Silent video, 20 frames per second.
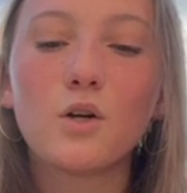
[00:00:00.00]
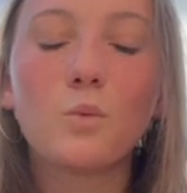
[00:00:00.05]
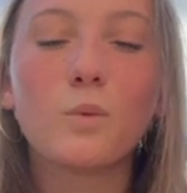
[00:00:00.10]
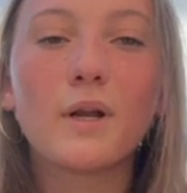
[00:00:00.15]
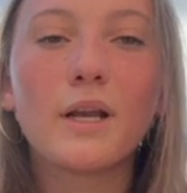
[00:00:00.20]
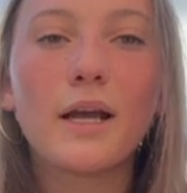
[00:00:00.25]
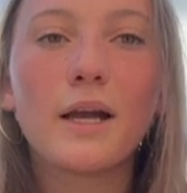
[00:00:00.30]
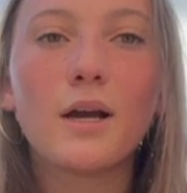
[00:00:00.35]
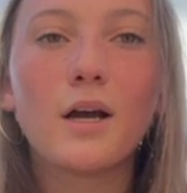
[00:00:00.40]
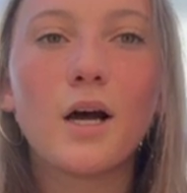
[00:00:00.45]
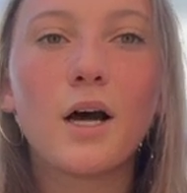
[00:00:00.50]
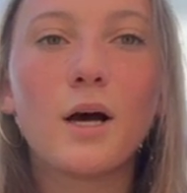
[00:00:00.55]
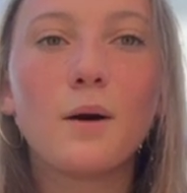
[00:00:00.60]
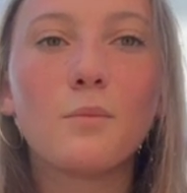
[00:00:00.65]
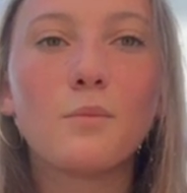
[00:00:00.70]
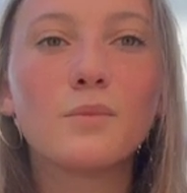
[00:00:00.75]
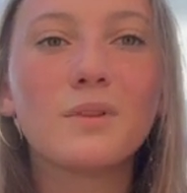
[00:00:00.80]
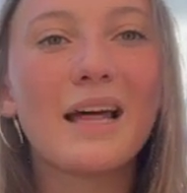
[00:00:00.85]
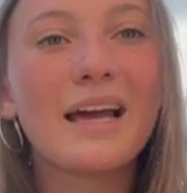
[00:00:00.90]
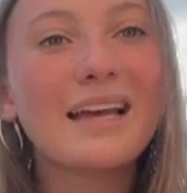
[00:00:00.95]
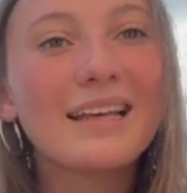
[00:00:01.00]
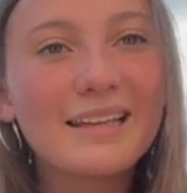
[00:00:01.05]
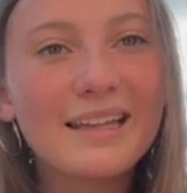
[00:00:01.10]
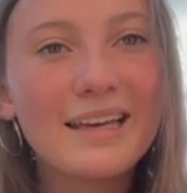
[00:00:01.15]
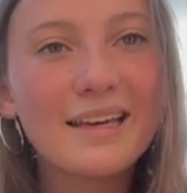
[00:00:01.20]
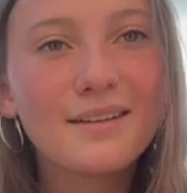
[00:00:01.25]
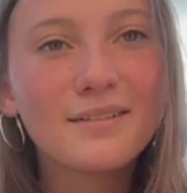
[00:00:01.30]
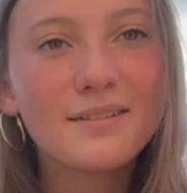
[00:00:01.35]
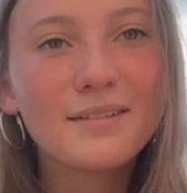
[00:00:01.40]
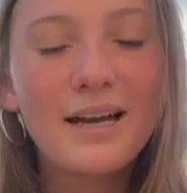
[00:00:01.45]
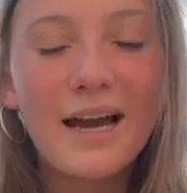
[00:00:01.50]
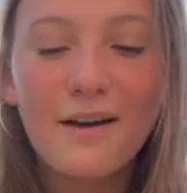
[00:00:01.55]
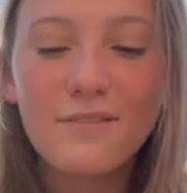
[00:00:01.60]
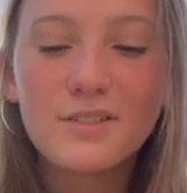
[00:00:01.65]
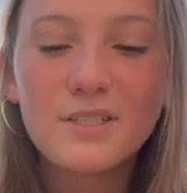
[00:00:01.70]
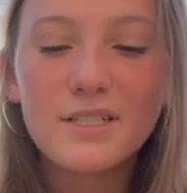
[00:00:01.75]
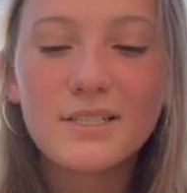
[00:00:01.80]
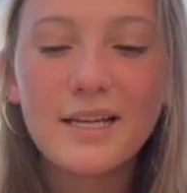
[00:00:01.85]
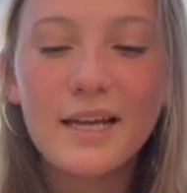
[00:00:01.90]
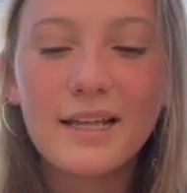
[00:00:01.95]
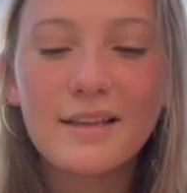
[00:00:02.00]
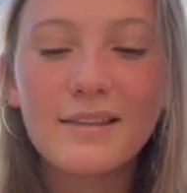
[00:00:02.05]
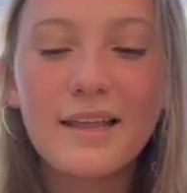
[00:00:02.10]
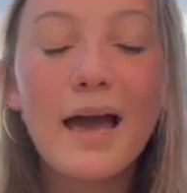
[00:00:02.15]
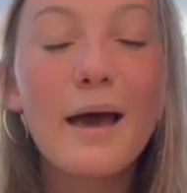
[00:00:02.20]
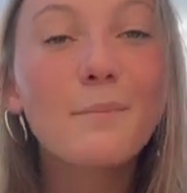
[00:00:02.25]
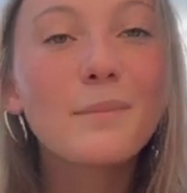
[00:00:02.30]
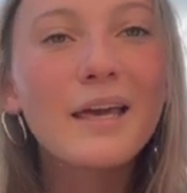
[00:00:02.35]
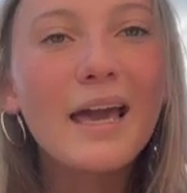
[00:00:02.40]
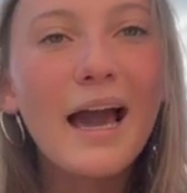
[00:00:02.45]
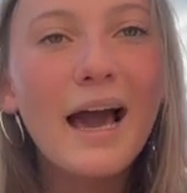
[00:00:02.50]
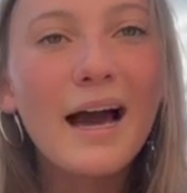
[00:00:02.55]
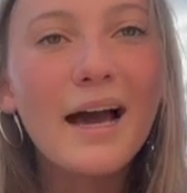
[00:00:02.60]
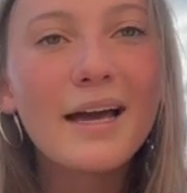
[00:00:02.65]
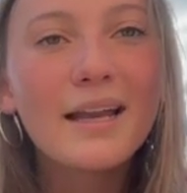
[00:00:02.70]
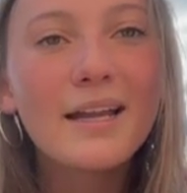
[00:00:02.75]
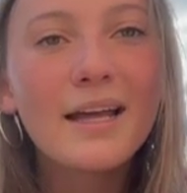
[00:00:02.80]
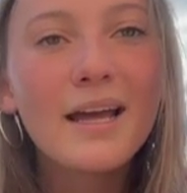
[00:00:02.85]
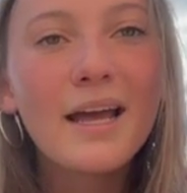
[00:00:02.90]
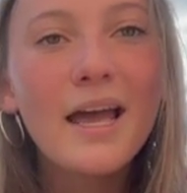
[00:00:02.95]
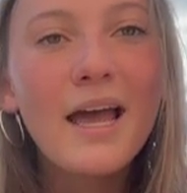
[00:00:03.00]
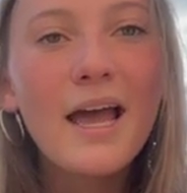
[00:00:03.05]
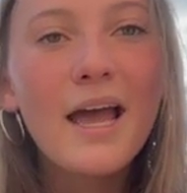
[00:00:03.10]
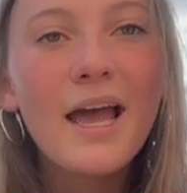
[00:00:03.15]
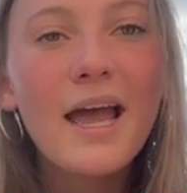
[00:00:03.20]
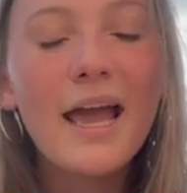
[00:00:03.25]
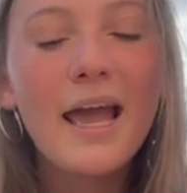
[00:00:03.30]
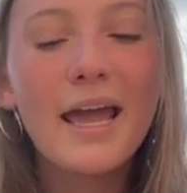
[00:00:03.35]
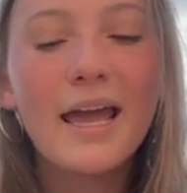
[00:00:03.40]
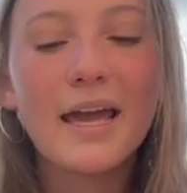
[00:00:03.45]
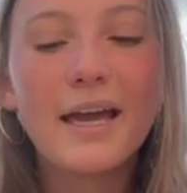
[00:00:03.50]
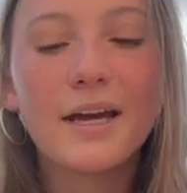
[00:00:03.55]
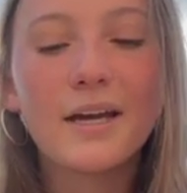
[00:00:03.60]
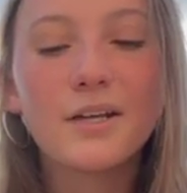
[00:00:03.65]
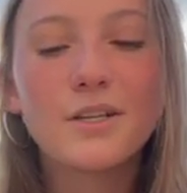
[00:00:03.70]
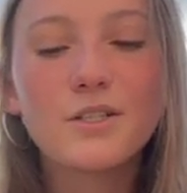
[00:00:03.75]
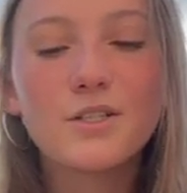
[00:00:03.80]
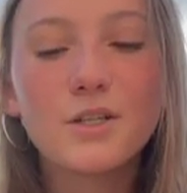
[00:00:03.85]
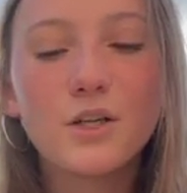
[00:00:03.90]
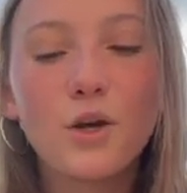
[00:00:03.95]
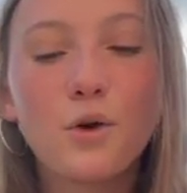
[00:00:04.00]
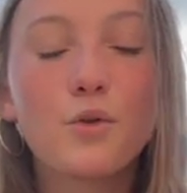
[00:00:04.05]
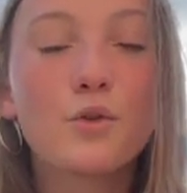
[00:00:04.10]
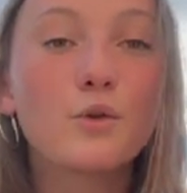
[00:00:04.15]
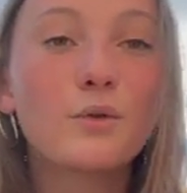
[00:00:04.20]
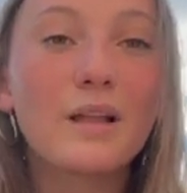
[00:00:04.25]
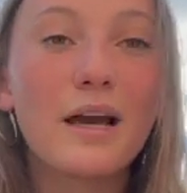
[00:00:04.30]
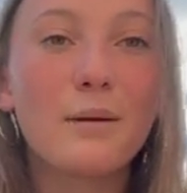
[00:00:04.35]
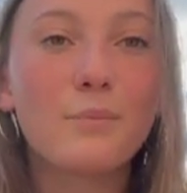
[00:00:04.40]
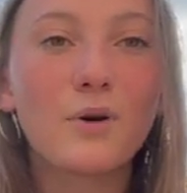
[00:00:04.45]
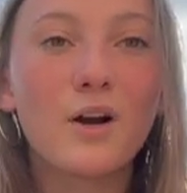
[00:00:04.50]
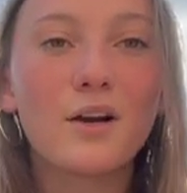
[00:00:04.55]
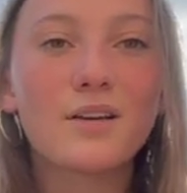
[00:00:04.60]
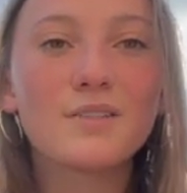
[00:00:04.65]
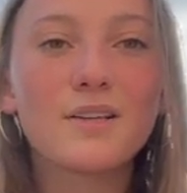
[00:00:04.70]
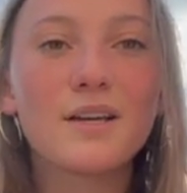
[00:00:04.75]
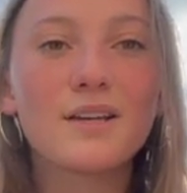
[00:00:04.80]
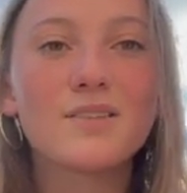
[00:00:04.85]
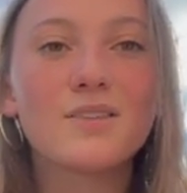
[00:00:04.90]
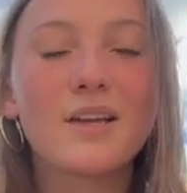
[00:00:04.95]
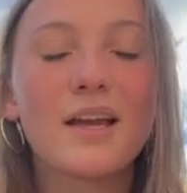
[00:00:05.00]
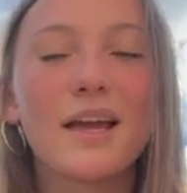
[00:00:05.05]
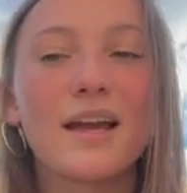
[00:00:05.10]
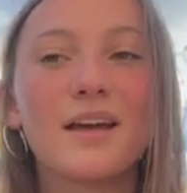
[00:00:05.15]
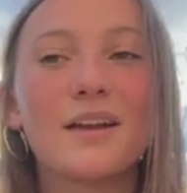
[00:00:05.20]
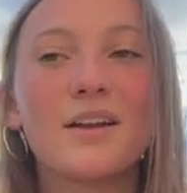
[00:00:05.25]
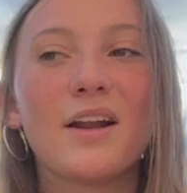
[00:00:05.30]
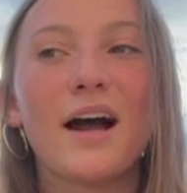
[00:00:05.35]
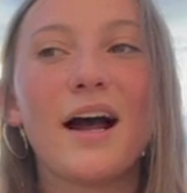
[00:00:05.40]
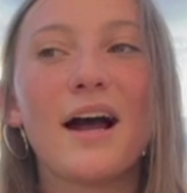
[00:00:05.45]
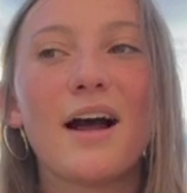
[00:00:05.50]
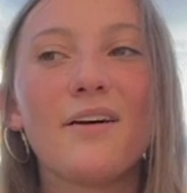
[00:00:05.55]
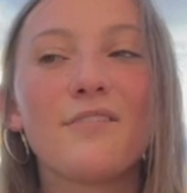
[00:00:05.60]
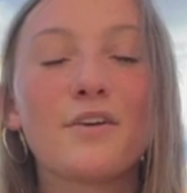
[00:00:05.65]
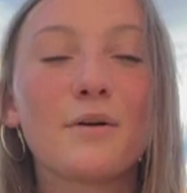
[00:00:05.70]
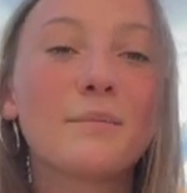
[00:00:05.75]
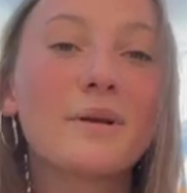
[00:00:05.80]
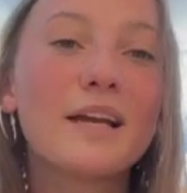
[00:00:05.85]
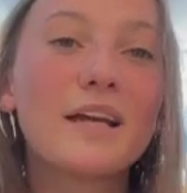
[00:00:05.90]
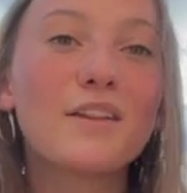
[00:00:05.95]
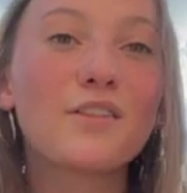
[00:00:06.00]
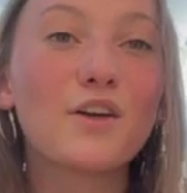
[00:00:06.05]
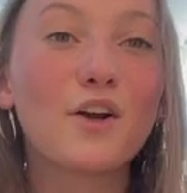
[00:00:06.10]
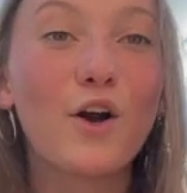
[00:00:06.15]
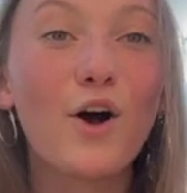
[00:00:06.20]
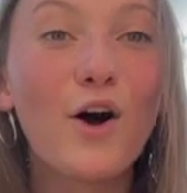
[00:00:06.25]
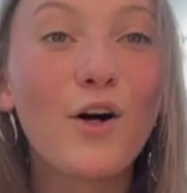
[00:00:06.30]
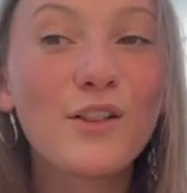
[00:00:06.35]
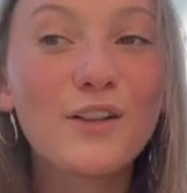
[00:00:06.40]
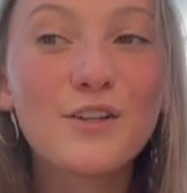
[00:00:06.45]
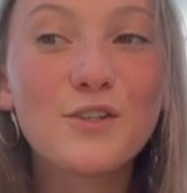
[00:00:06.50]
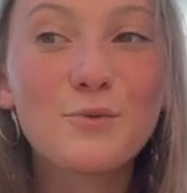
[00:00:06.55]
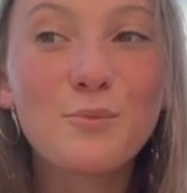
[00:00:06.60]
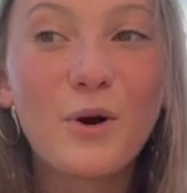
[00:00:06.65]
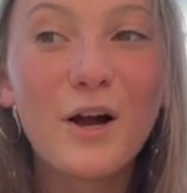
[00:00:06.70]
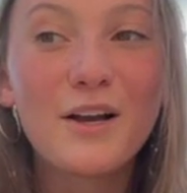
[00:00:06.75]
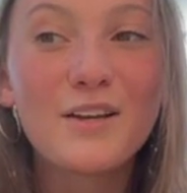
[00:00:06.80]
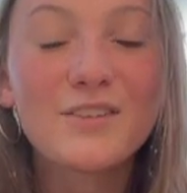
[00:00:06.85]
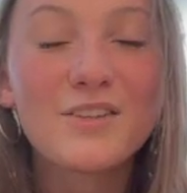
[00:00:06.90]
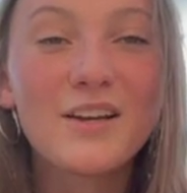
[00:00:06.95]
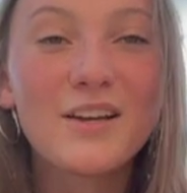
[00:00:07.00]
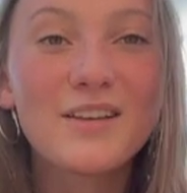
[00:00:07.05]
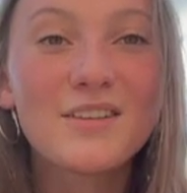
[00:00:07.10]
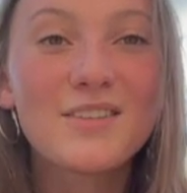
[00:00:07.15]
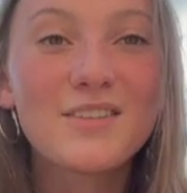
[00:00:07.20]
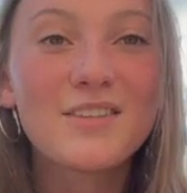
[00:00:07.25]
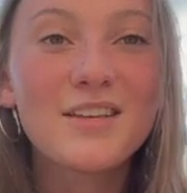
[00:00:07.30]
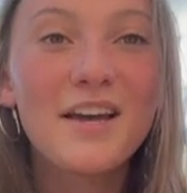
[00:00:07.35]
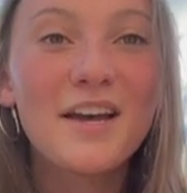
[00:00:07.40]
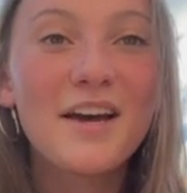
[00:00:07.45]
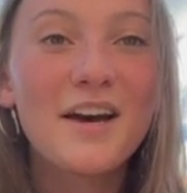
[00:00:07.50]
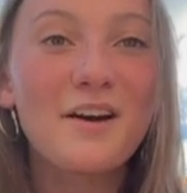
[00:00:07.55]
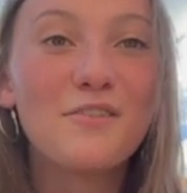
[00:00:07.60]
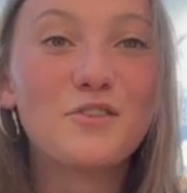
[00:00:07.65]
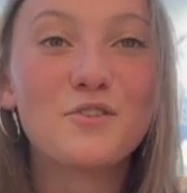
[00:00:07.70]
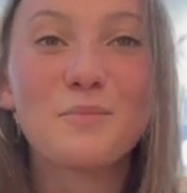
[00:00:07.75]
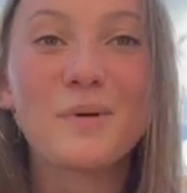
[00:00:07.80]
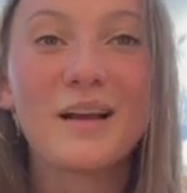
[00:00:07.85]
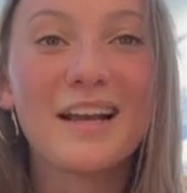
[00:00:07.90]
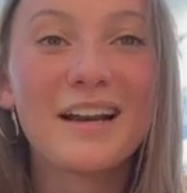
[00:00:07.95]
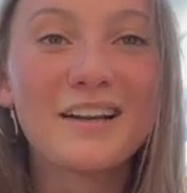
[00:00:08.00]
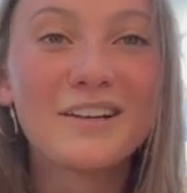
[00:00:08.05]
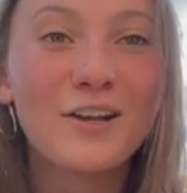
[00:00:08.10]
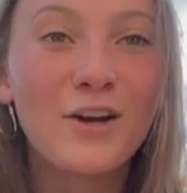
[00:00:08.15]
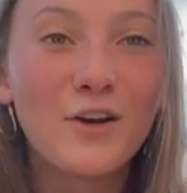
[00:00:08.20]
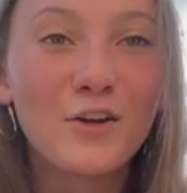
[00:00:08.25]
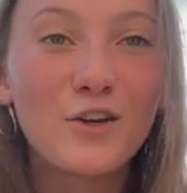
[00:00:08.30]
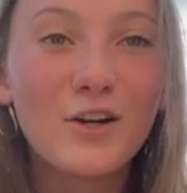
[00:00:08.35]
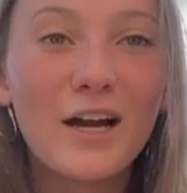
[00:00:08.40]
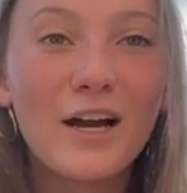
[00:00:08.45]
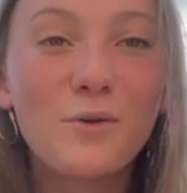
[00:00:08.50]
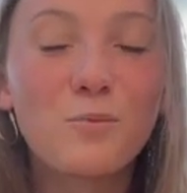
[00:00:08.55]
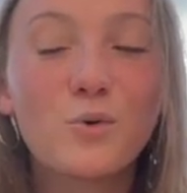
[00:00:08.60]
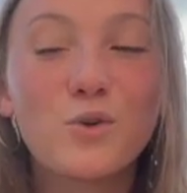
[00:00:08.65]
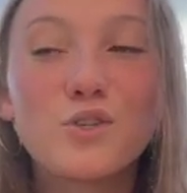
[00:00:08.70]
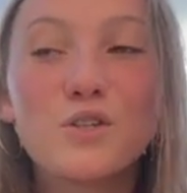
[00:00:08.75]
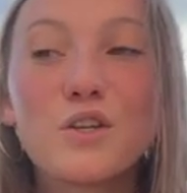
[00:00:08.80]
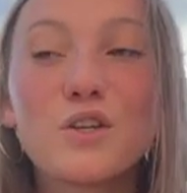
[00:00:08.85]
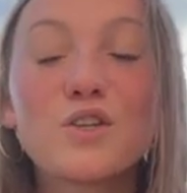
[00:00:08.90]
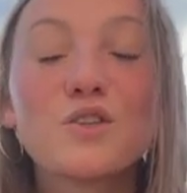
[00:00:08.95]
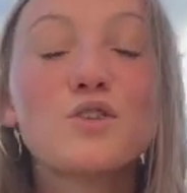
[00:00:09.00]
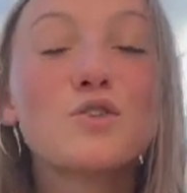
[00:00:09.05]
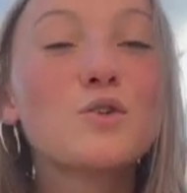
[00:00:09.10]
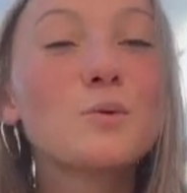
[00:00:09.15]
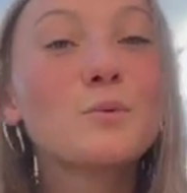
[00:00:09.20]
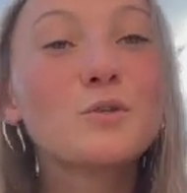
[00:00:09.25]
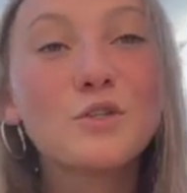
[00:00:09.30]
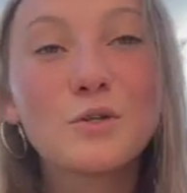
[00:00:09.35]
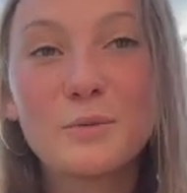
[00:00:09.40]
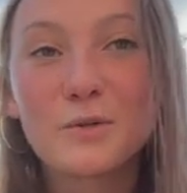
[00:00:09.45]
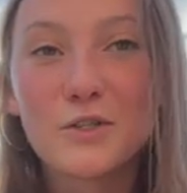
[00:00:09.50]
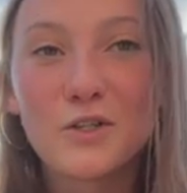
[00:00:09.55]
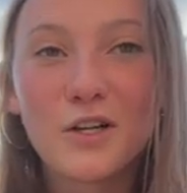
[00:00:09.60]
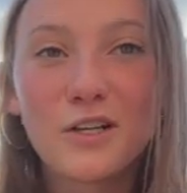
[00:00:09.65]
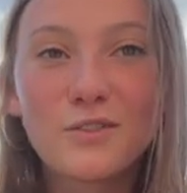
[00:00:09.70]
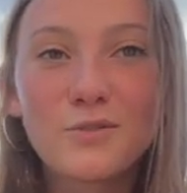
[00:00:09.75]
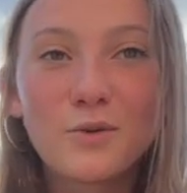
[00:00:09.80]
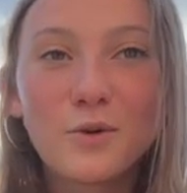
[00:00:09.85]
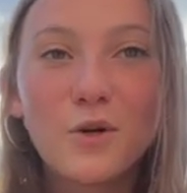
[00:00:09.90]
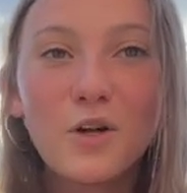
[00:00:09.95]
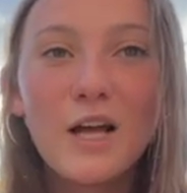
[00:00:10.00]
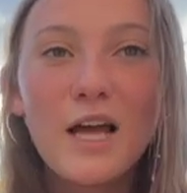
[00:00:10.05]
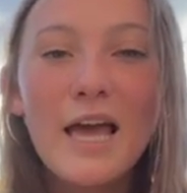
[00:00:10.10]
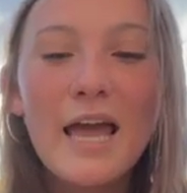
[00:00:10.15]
would likely have to take the MCAT and go through that process. And for me, the college process of just making it into undergrad was super, super stressful.